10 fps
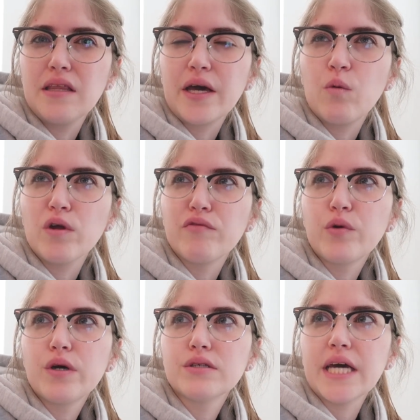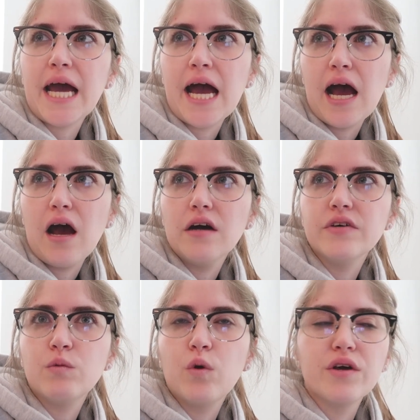and like one of the oils I
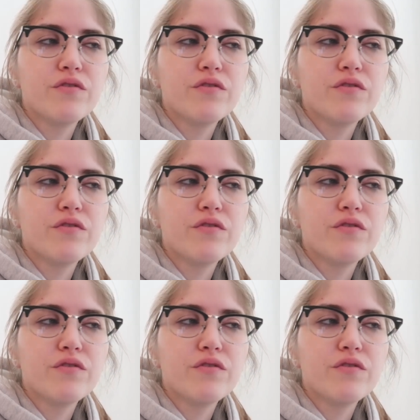have and one